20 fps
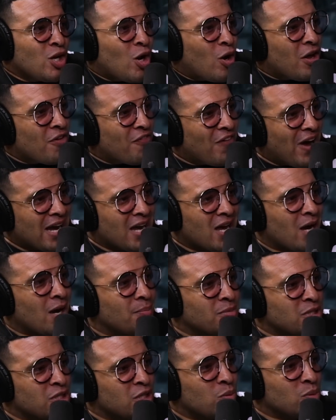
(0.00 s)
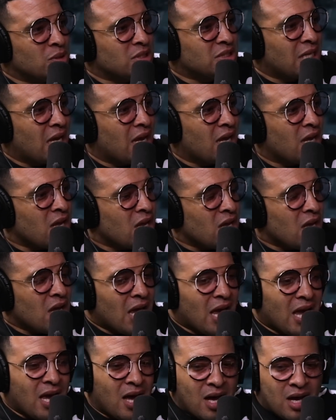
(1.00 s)
you know if i come to you and say
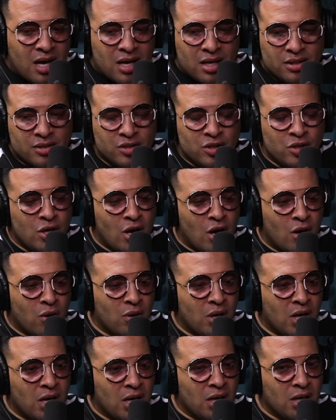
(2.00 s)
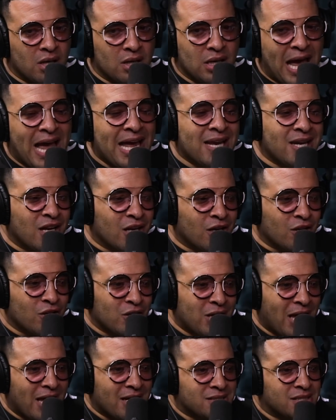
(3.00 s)
uh, you know uh, hey
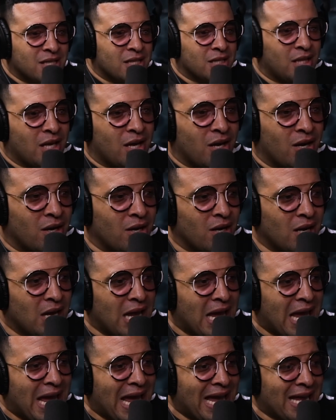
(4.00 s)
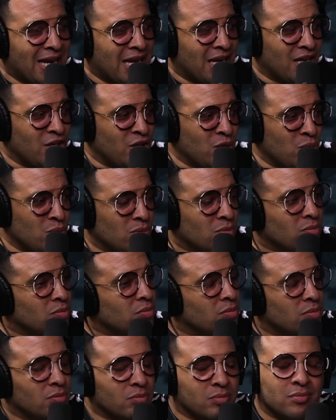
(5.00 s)
nigger you can't sit there and then you
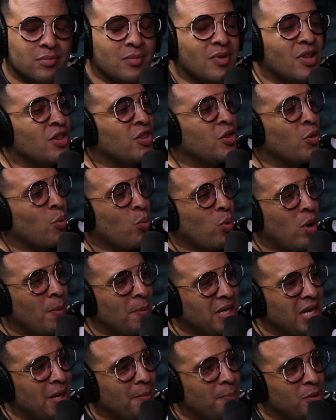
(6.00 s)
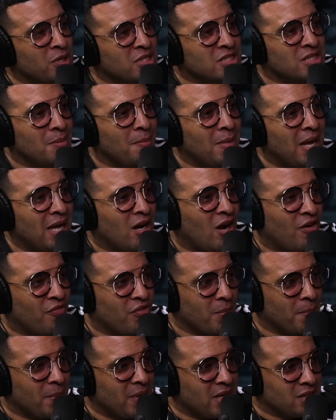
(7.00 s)
the woman that pushed the man
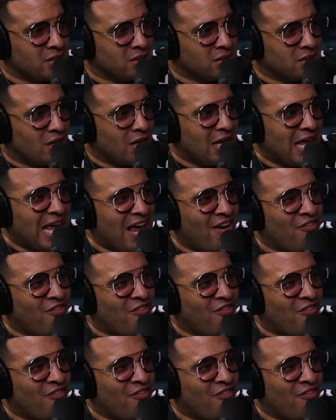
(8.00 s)
off the bus, mm-hmm.